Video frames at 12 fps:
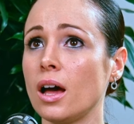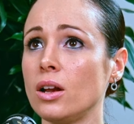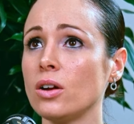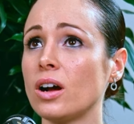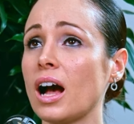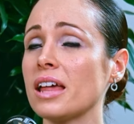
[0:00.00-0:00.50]

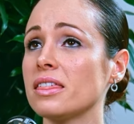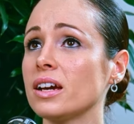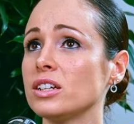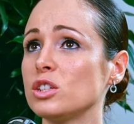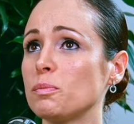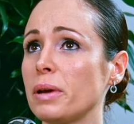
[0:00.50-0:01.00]
Look, I think
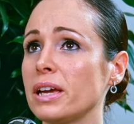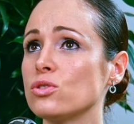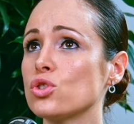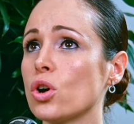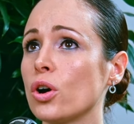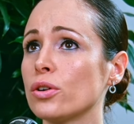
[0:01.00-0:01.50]
it
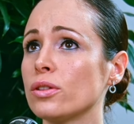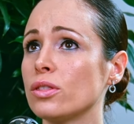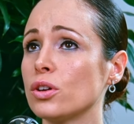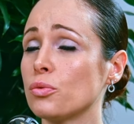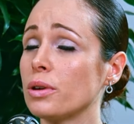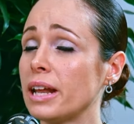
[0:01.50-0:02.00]
depends on
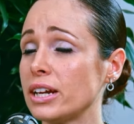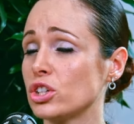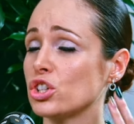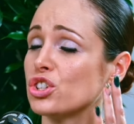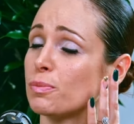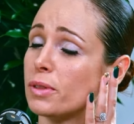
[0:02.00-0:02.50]
the
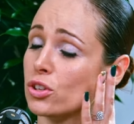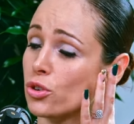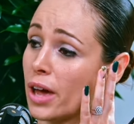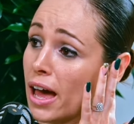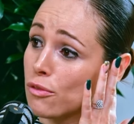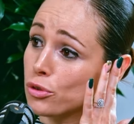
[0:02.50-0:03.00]
relationship that
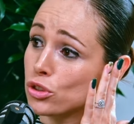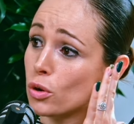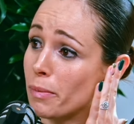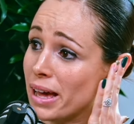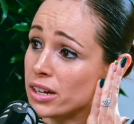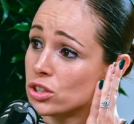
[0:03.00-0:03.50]
you have with
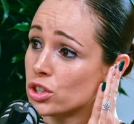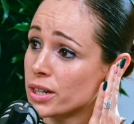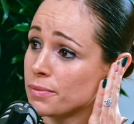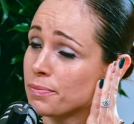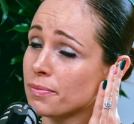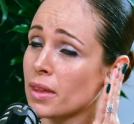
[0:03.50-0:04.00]
your
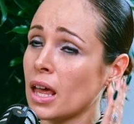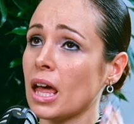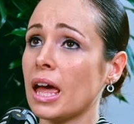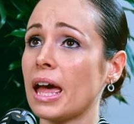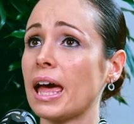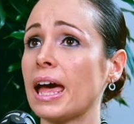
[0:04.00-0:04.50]
manager
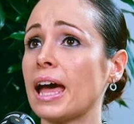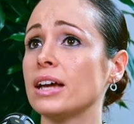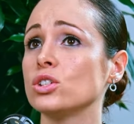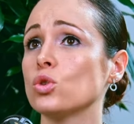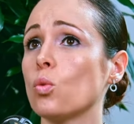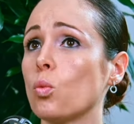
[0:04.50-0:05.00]

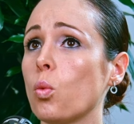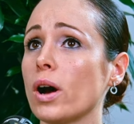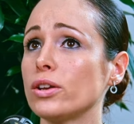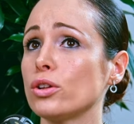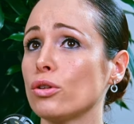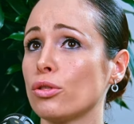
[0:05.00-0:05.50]
and
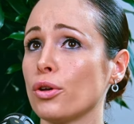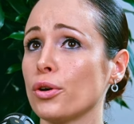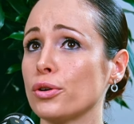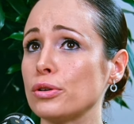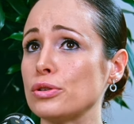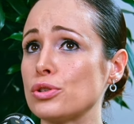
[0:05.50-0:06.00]
what
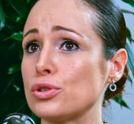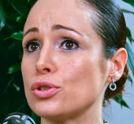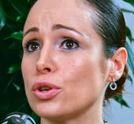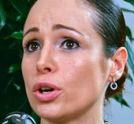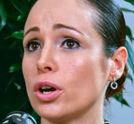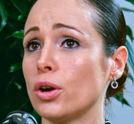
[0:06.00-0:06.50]
those
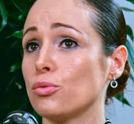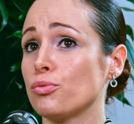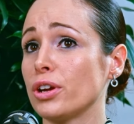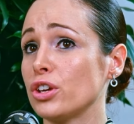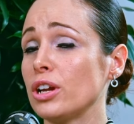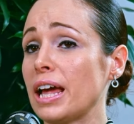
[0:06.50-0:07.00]

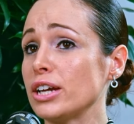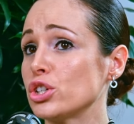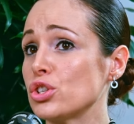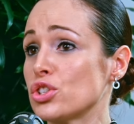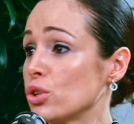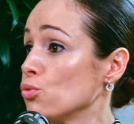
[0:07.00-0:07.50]

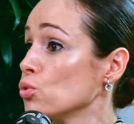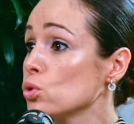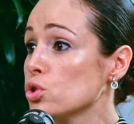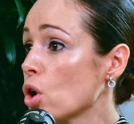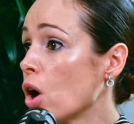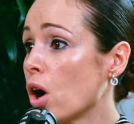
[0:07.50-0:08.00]
regulations and
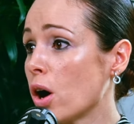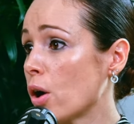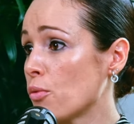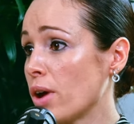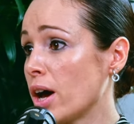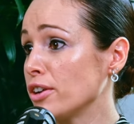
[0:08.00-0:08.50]
rules are
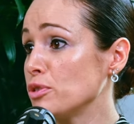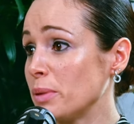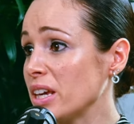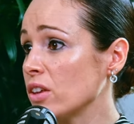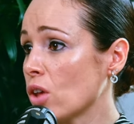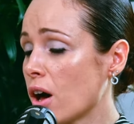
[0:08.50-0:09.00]
around
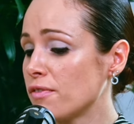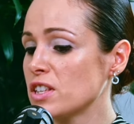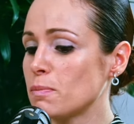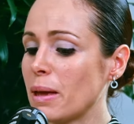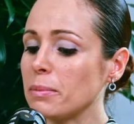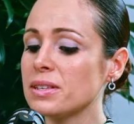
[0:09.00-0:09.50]
being in the
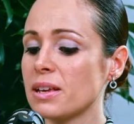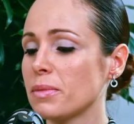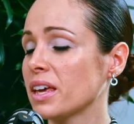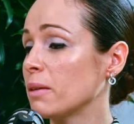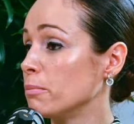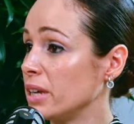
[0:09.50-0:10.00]
office. Maybe
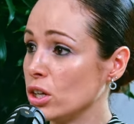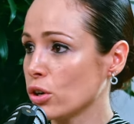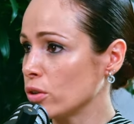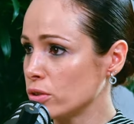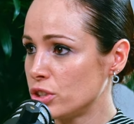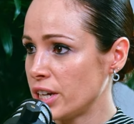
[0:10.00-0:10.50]
something can be
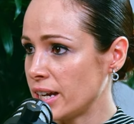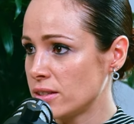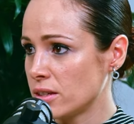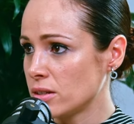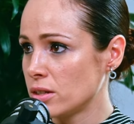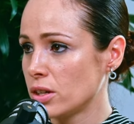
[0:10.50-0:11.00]

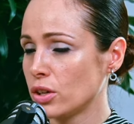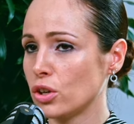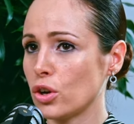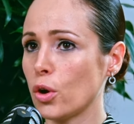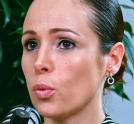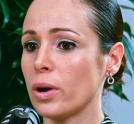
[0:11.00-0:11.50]
negotiated,
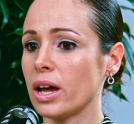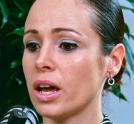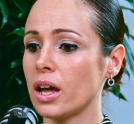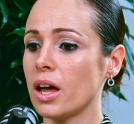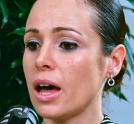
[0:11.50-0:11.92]
where